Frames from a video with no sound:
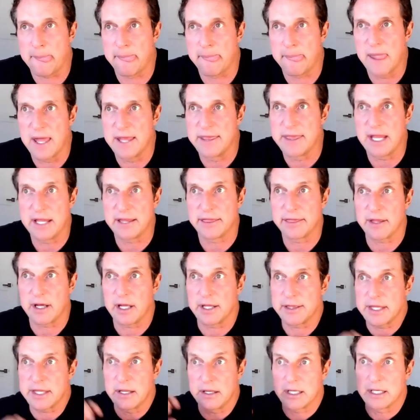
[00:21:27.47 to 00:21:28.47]
and they thought
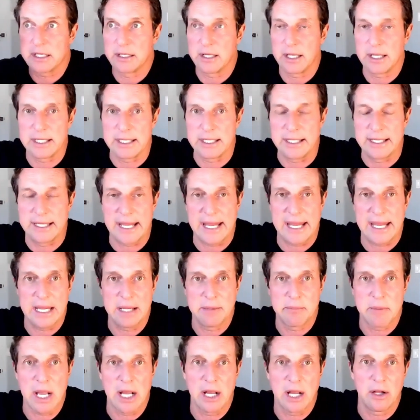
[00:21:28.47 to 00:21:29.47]
they could like
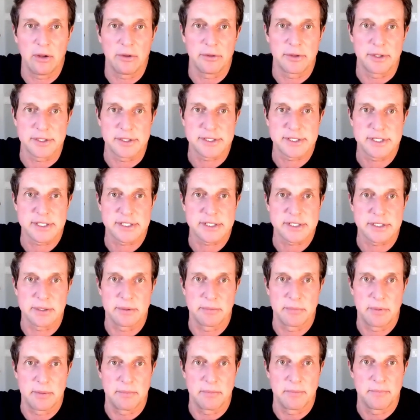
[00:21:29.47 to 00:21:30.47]
game out the
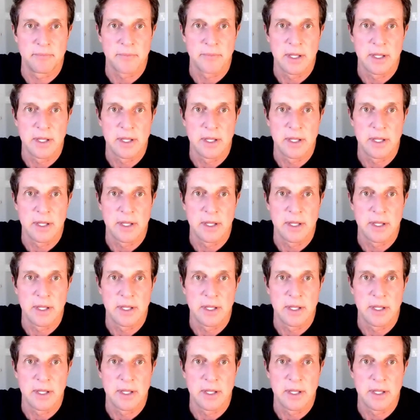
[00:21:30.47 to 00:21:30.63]
system and